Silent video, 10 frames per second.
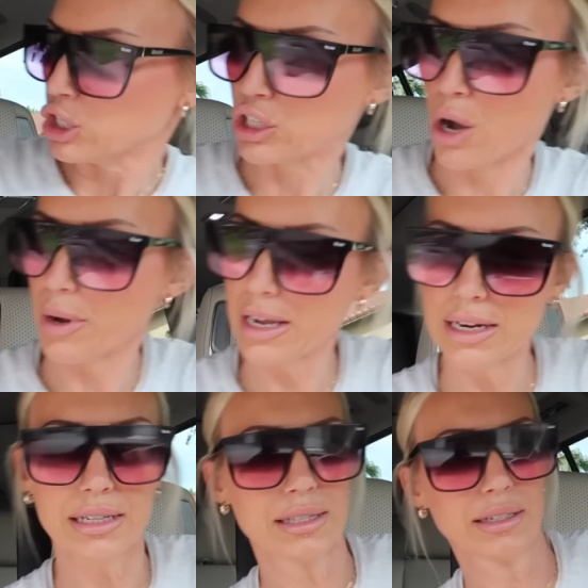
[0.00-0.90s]
So it
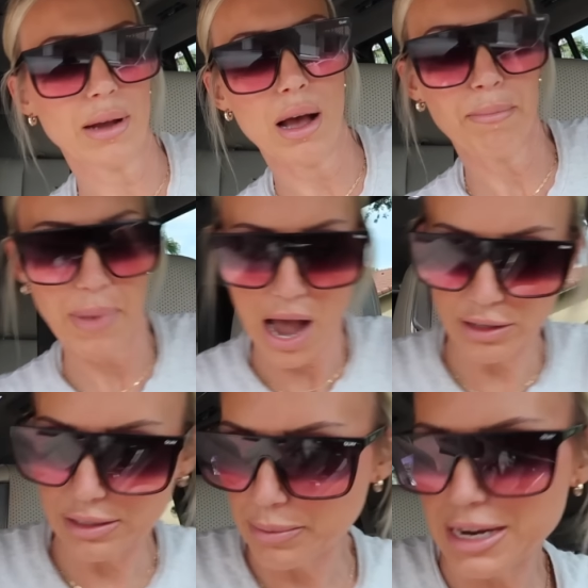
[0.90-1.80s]
is
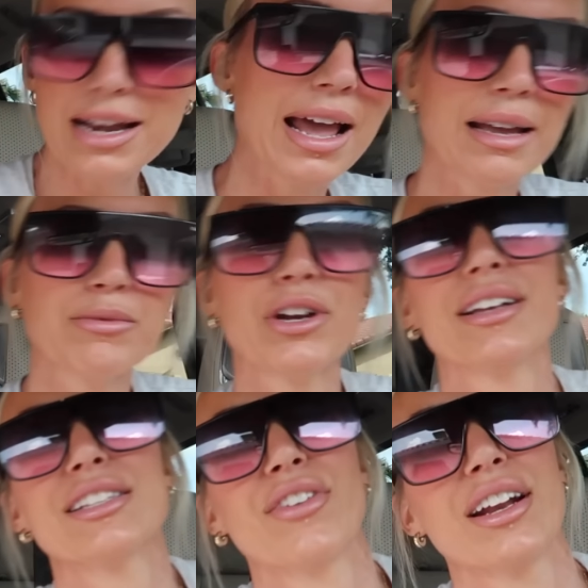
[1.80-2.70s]
about to be named,
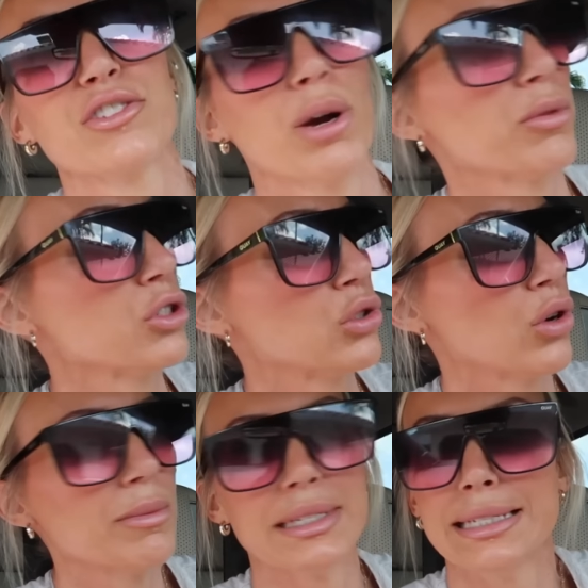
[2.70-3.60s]
it's by Tropical
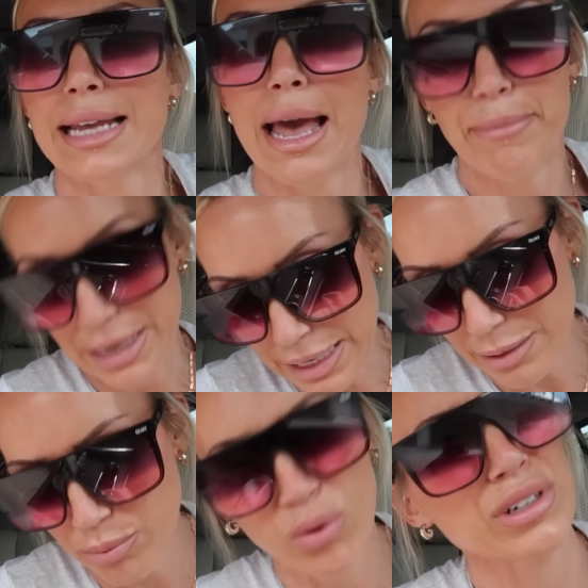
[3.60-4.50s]
Storm Debbie.
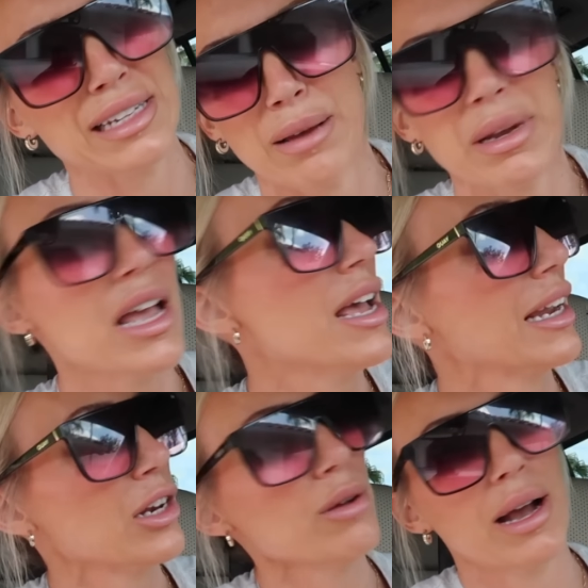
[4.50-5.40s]
Poor Debbie.
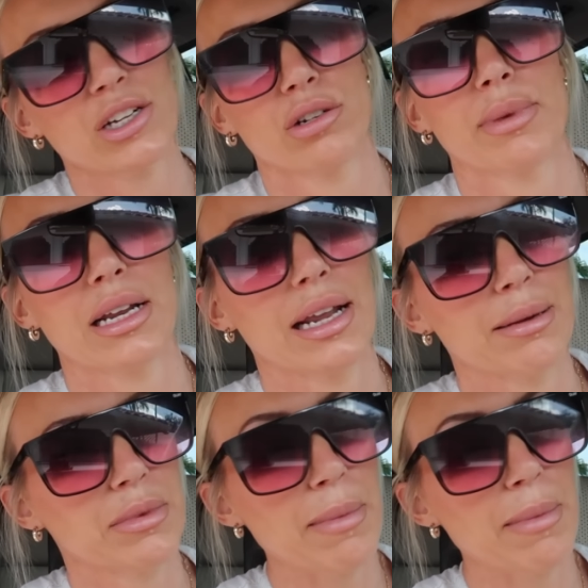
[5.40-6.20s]
Can you imagine being named?